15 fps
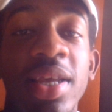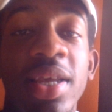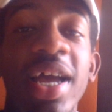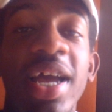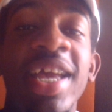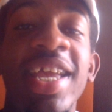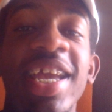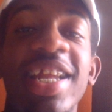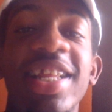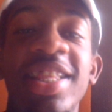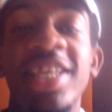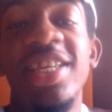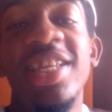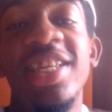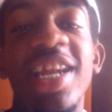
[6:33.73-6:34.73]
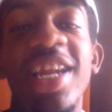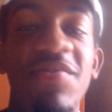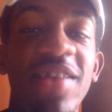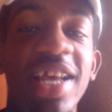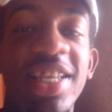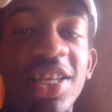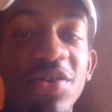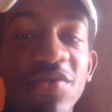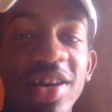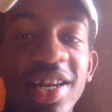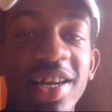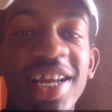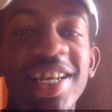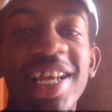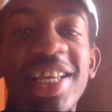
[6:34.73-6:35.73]
I ain't here to teach no life lessons,
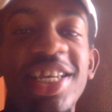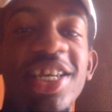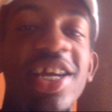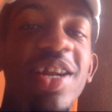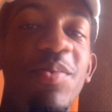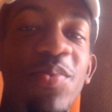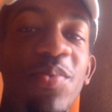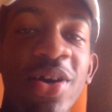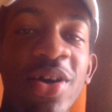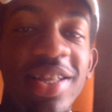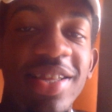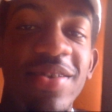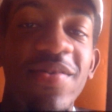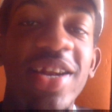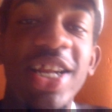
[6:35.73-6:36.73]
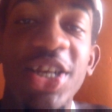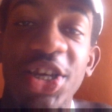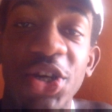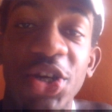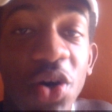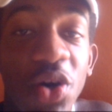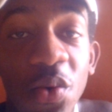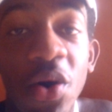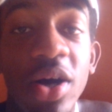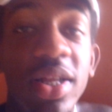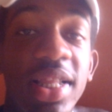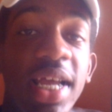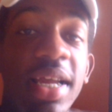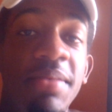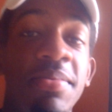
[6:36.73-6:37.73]
really. I just sharing the point with a joke one
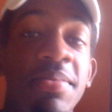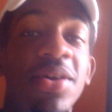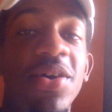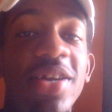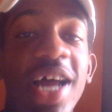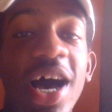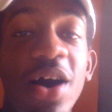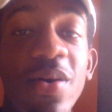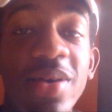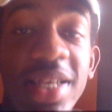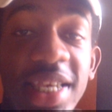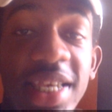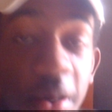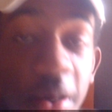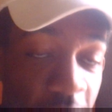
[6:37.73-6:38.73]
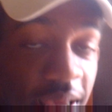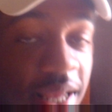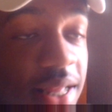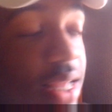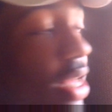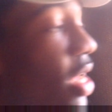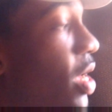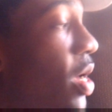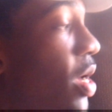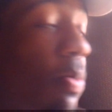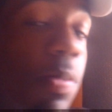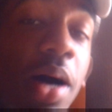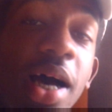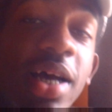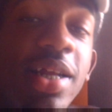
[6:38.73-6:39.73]
time. Because that's how we keep it.
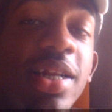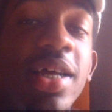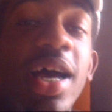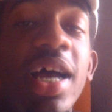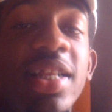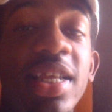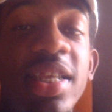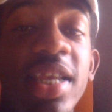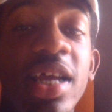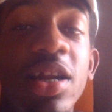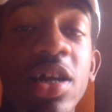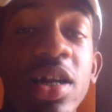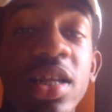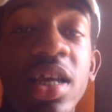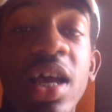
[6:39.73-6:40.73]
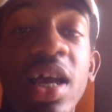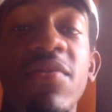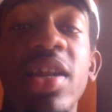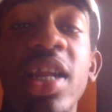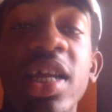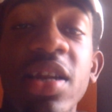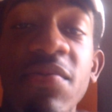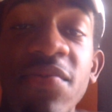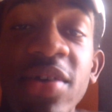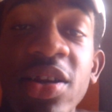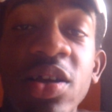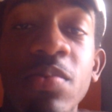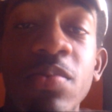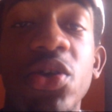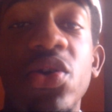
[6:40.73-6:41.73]
But as I said earlier, if you like the
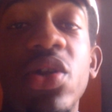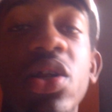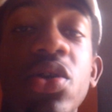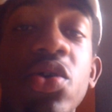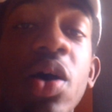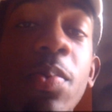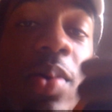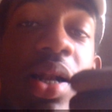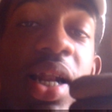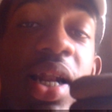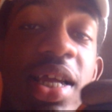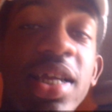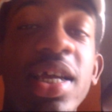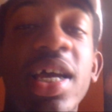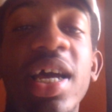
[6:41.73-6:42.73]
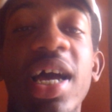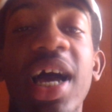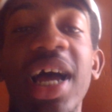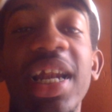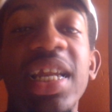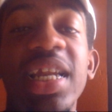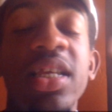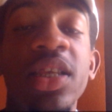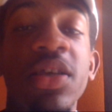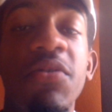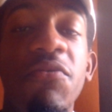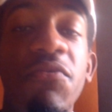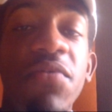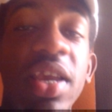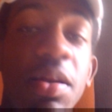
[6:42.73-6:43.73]
video, be sure to drop a like and leave some
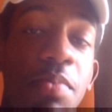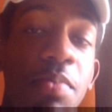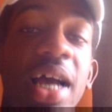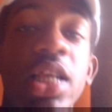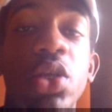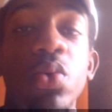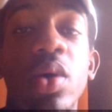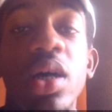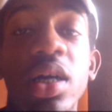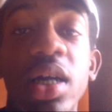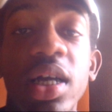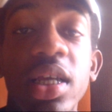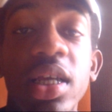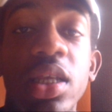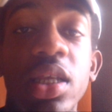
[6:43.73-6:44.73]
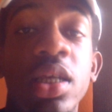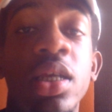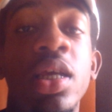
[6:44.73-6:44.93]
feedback as well, guys.